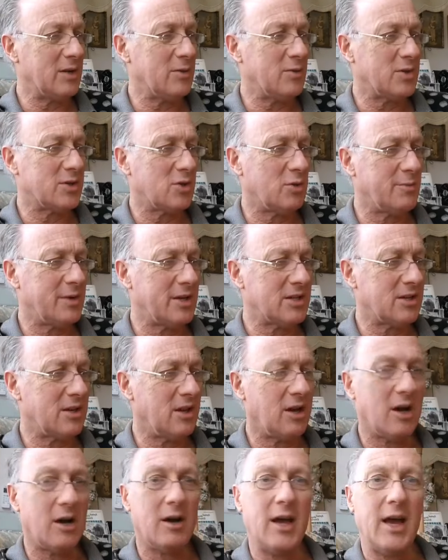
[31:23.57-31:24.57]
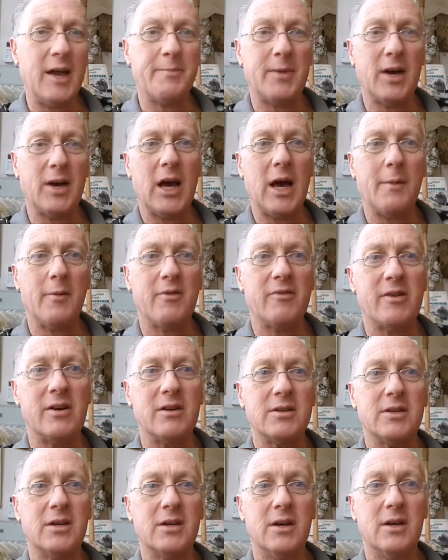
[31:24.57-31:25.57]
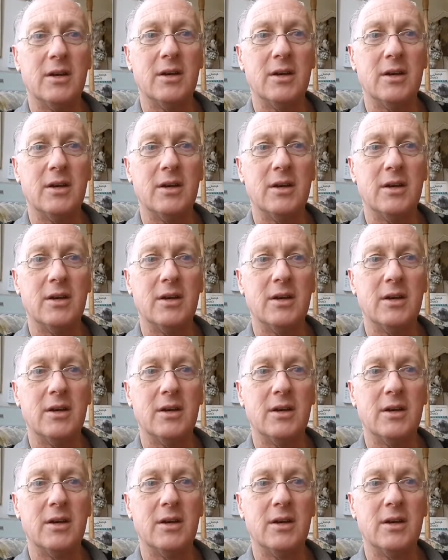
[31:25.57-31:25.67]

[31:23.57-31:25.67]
It was almost like I had my arm around